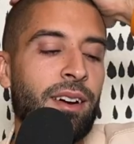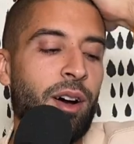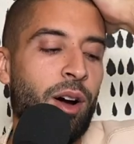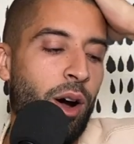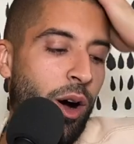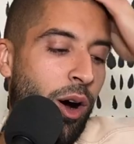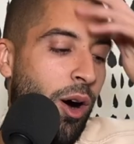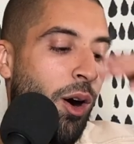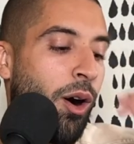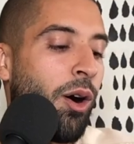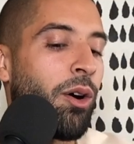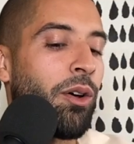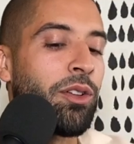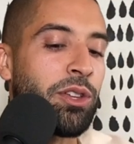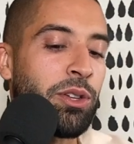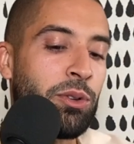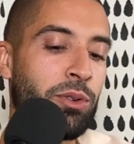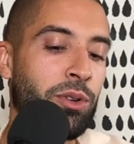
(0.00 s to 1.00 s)
Oh,
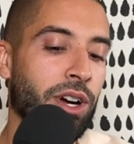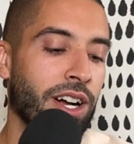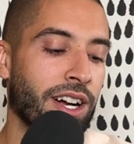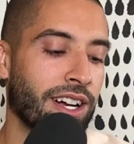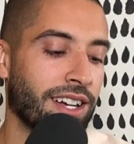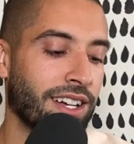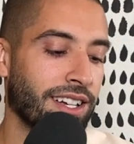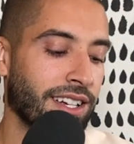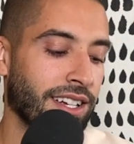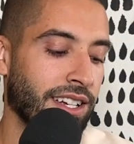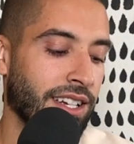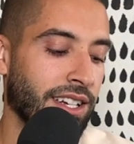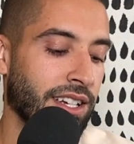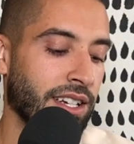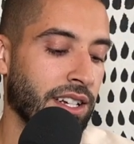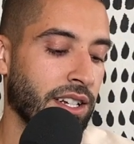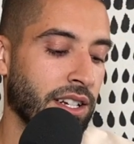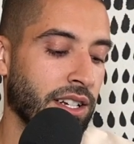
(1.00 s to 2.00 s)
you uh
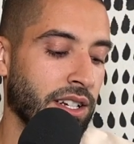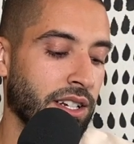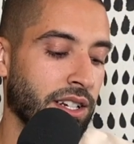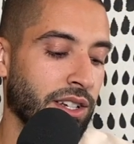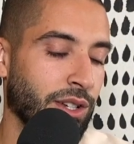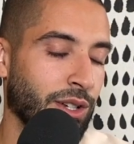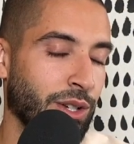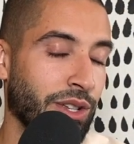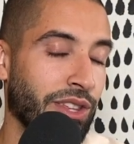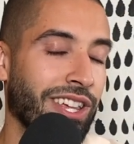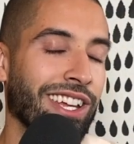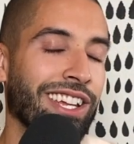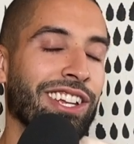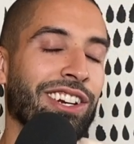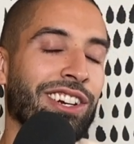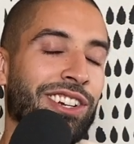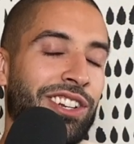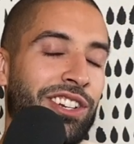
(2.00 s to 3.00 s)

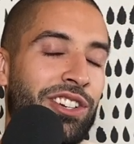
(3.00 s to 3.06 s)
reaction you time.